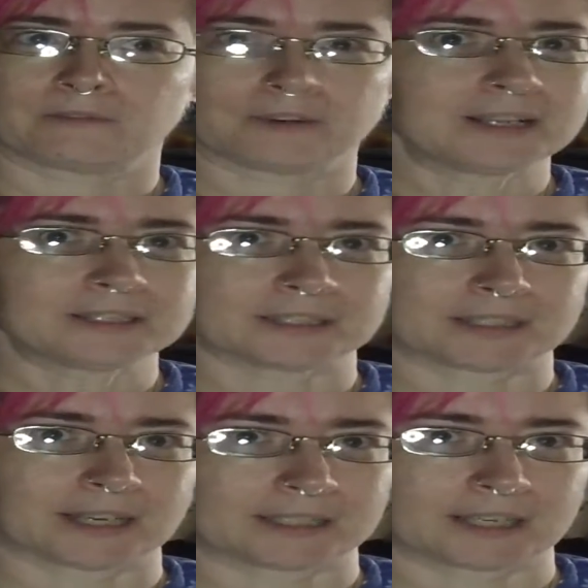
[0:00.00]
Francis
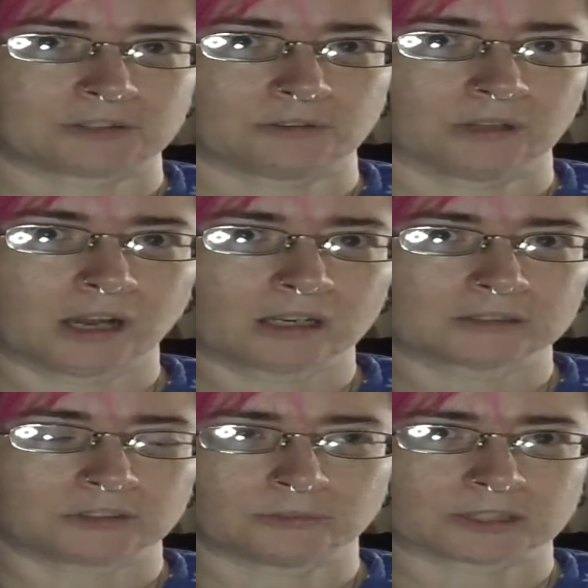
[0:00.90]
died not too long,
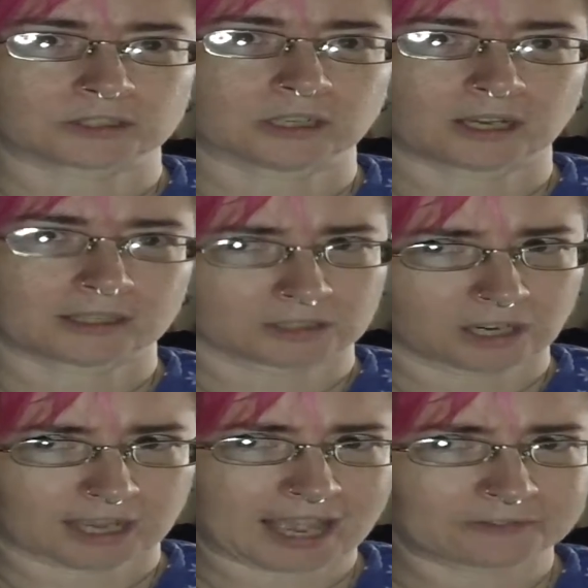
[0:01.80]
too much long,
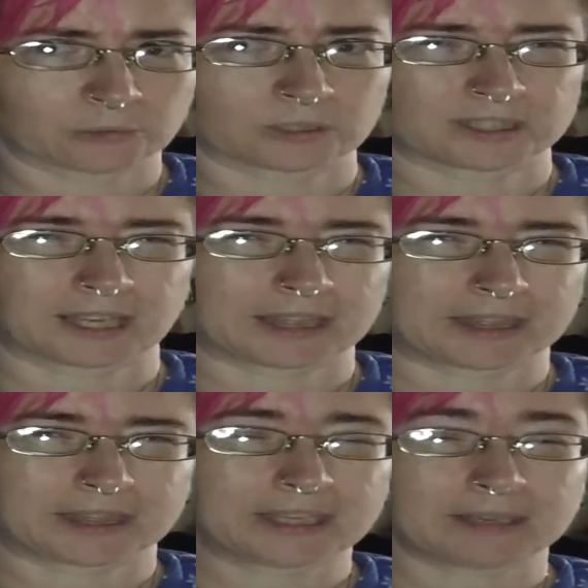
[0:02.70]
long afterwards. I
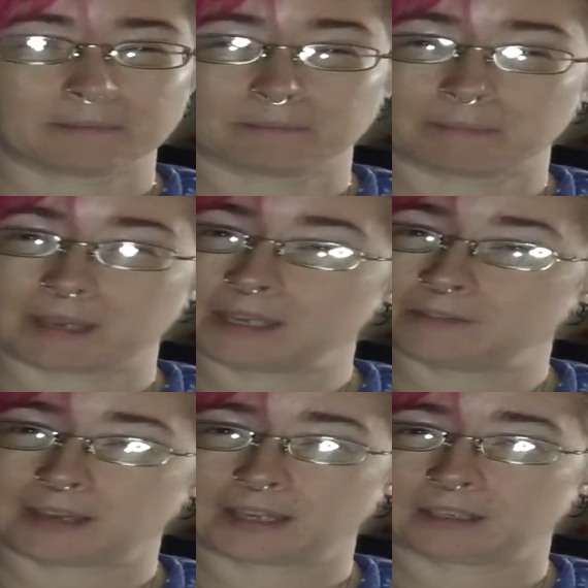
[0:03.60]
think he may
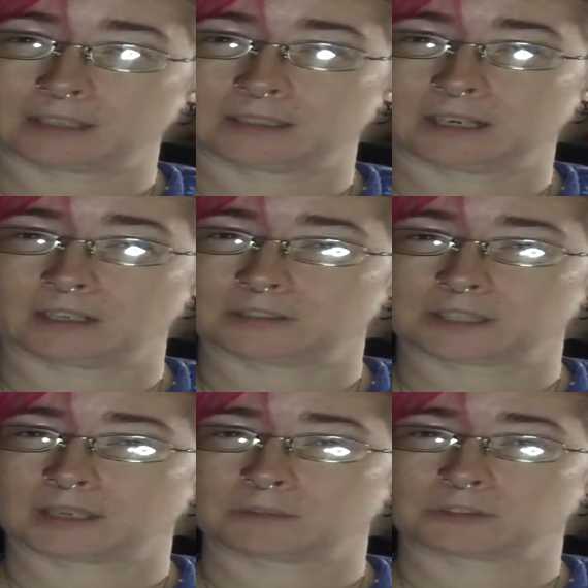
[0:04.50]
have had
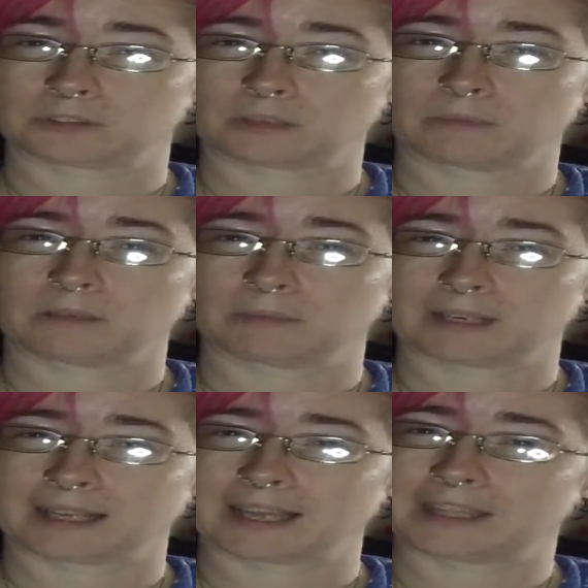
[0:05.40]
Alzheimer's or something, but
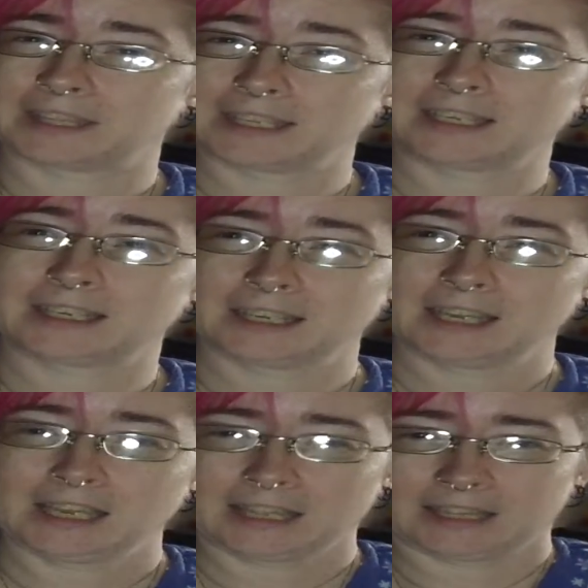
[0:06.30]
I think
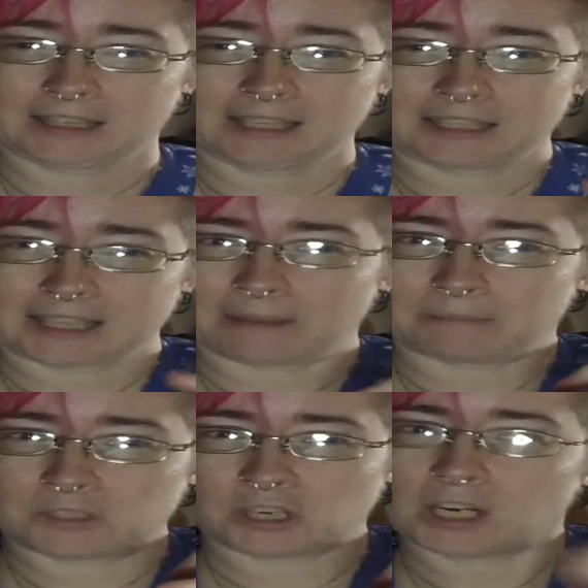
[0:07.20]
since that
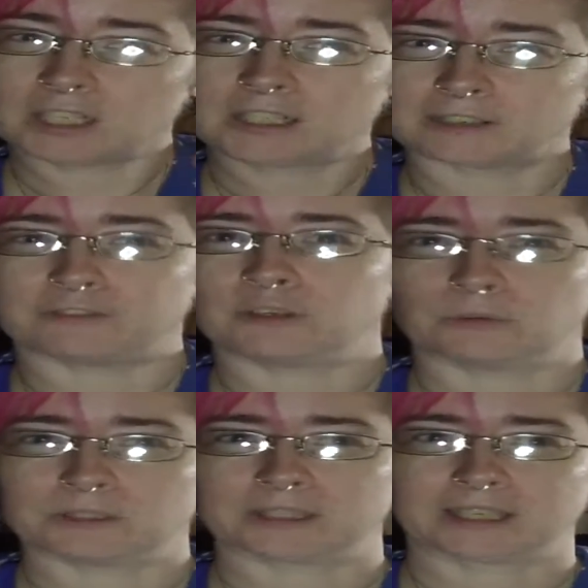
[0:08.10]
chunk of
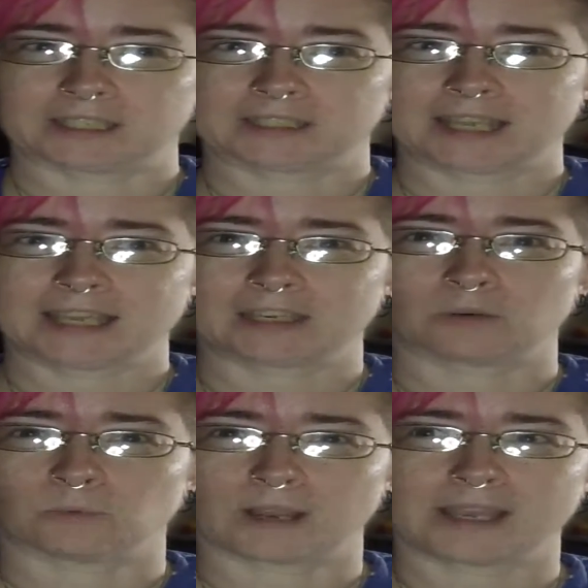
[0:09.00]
you is like taken
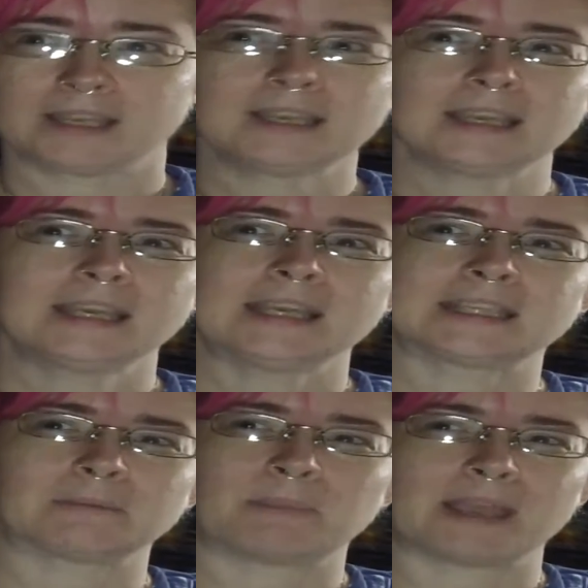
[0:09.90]
away, it
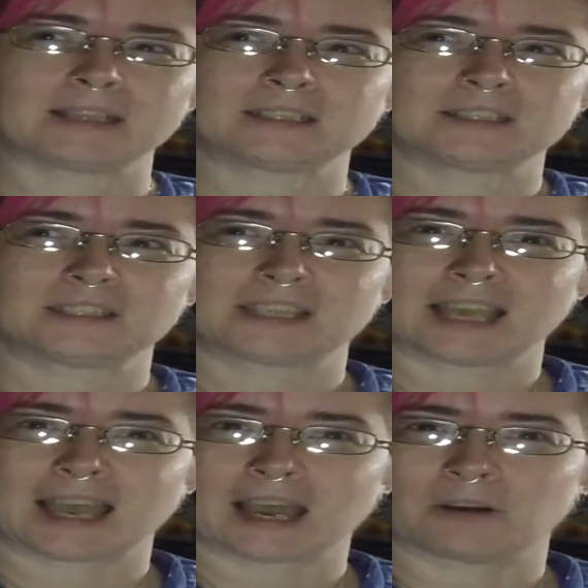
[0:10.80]
depends
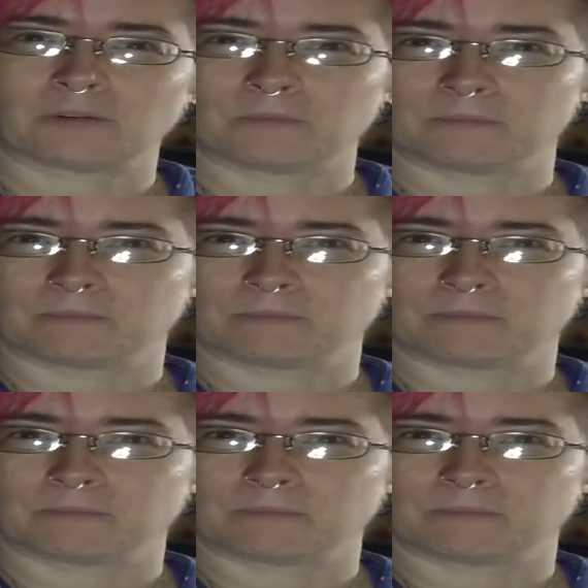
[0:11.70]
how